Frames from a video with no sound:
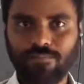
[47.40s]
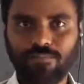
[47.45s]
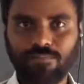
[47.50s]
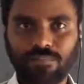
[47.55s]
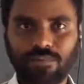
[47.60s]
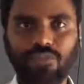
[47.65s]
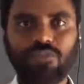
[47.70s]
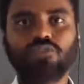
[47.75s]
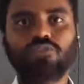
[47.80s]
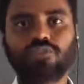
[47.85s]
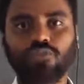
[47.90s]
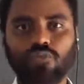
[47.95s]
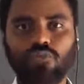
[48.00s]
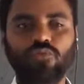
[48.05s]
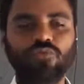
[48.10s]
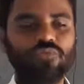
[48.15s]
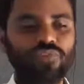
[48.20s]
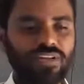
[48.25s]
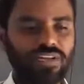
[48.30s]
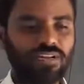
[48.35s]
So
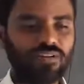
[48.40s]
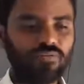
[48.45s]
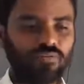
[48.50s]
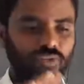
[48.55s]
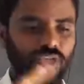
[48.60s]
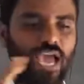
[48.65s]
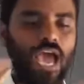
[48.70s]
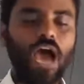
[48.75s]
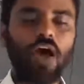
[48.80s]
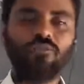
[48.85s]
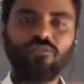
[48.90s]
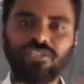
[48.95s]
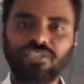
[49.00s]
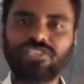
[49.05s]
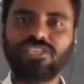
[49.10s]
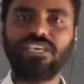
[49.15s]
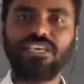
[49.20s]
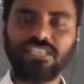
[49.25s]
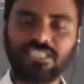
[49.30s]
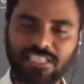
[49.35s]
when we have the
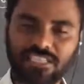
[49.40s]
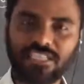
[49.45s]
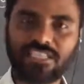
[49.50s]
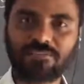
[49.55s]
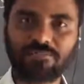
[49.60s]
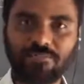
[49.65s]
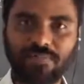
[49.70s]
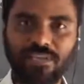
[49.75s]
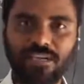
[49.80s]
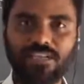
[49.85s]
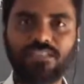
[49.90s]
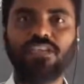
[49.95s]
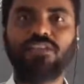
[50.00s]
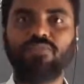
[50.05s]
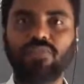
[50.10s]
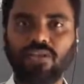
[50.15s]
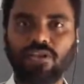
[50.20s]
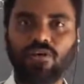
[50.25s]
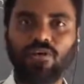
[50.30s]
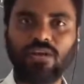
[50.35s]
change in the speed, that we
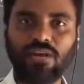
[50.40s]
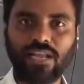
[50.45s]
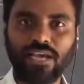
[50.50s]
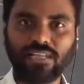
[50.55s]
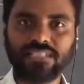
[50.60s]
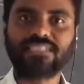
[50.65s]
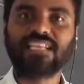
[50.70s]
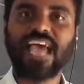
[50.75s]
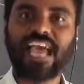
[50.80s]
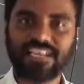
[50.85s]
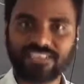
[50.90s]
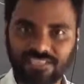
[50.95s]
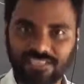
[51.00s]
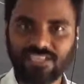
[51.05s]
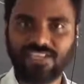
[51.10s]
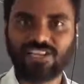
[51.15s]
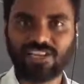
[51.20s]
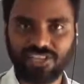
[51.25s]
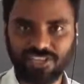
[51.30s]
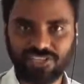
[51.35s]
call as
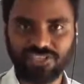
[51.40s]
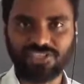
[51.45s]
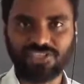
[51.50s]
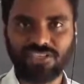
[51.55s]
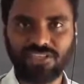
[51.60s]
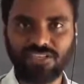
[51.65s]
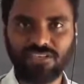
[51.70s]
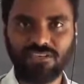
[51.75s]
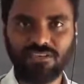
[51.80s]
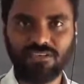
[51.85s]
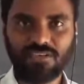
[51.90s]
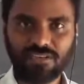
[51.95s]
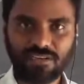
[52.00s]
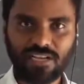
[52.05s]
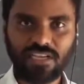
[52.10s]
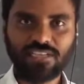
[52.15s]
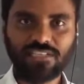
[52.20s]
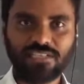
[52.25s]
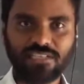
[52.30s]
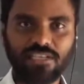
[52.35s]
acceleration, right?
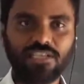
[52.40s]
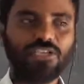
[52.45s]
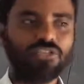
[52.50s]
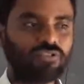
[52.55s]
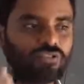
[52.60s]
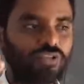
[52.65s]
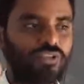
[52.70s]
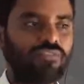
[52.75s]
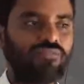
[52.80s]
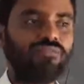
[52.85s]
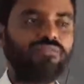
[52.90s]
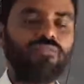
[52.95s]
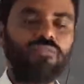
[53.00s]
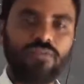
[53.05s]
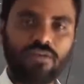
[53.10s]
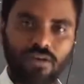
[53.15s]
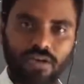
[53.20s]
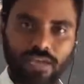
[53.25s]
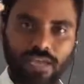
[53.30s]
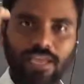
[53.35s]
So if
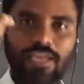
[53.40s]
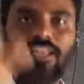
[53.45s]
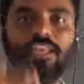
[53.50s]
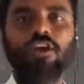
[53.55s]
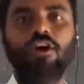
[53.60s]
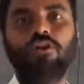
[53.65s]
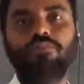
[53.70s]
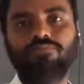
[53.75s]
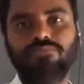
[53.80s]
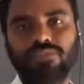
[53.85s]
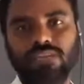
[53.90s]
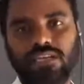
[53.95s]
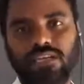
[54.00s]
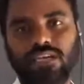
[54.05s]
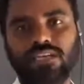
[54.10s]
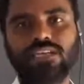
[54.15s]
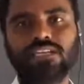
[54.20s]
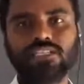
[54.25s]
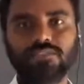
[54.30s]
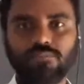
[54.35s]
any object
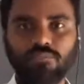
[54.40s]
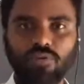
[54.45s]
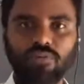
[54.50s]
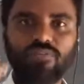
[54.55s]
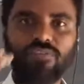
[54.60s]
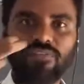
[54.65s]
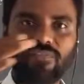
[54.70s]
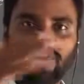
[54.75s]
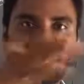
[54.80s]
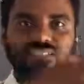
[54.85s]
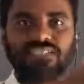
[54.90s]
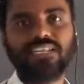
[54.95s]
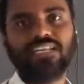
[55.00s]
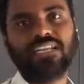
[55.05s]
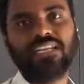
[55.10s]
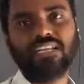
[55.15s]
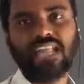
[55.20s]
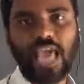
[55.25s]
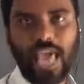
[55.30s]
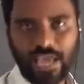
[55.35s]
is moving with
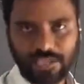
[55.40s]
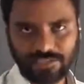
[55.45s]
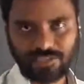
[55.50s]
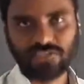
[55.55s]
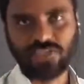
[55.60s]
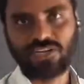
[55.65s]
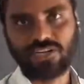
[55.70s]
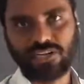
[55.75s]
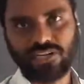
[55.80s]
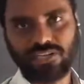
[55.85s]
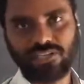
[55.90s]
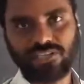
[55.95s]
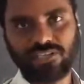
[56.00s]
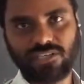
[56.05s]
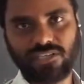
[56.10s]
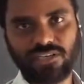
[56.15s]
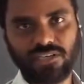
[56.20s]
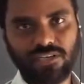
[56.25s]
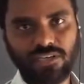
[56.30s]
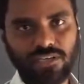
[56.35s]
certain acceleration,
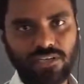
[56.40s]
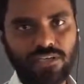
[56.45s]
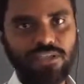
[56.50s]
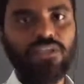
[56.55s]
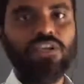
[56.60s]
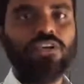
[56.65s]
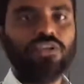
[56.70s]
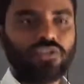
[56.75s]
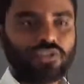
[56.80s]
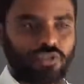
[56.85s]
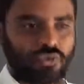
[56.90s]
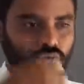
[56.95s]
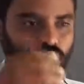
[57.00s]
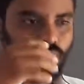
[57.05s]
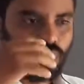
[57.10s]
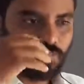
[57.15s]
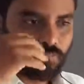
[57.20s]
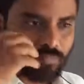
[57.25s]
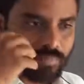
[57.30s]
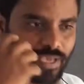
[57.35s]
so
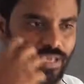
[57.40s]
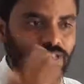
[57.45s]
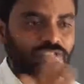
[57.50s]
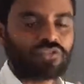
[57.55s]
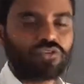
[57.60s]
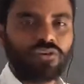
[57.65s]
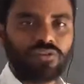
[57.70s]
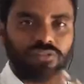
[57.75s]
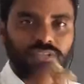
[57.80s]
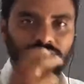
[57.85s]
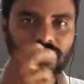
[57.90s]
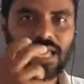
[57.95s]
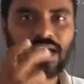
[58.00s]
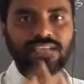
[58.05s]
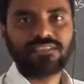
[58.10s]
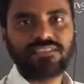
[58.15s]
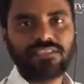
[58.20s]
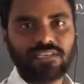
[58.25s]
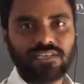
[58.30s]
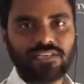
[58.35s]
based on that
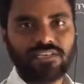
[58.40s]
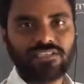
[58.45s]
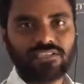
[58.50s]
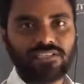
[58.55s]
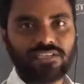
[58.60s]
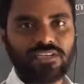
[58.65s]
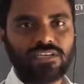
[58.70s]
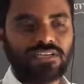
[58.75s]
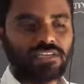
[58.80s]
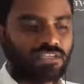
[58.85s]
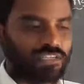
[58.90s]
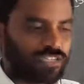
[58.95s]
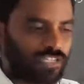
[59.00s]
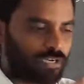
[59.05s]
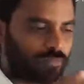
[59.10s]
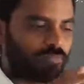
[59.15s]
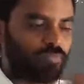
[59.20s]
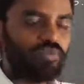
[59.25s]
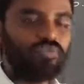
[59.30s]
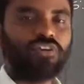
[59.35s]
acceleration, that
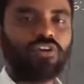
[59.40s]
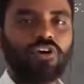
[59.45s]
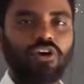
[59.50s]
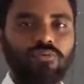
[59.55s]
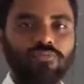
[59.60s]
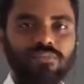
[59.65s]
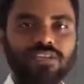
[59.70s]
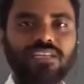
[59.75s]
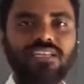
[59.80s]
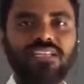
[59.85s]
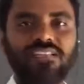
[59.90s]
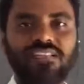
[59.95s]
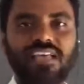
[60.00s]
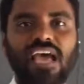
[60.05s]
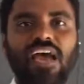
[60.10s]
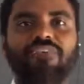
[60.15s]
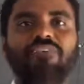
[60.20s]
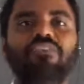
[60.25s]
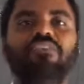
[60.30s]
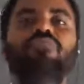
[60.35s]
moving object is
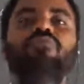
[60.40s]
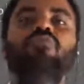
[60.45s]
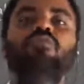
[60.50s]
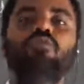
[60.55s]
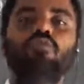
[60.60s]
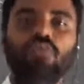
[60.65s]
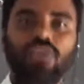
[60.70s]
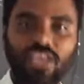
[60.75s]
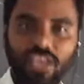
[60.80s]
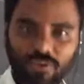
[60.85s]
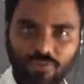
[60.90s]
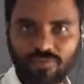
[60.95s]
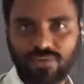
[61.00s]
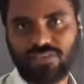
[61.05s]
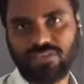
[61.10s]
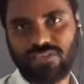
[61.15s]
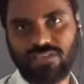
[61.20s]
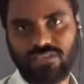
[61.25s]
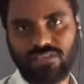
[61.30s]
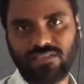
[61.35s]
having few
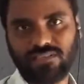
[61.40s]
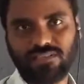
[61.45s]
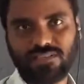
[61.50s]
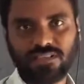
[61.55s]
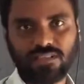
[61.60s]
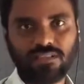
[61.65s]
equations.